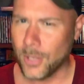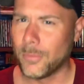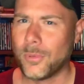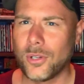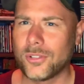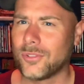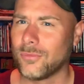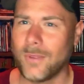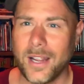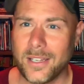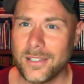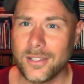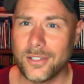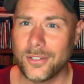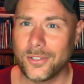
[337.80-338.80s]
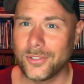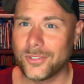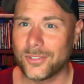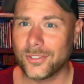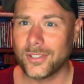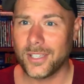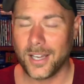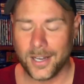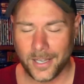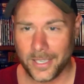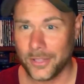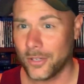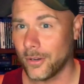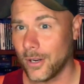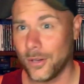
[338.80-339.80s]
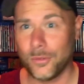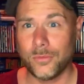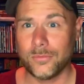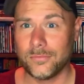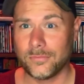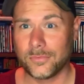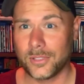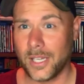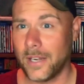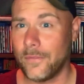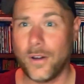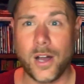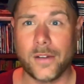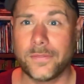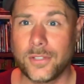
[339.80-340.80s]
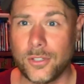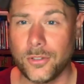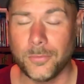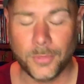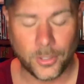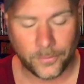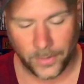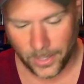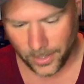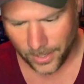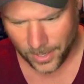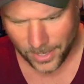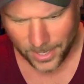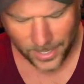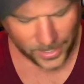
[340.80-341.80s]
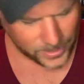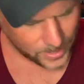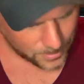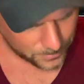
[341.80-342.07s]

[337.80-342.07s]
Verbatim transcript: Brooks regulars uh, in their own kind of offshoot movie. And I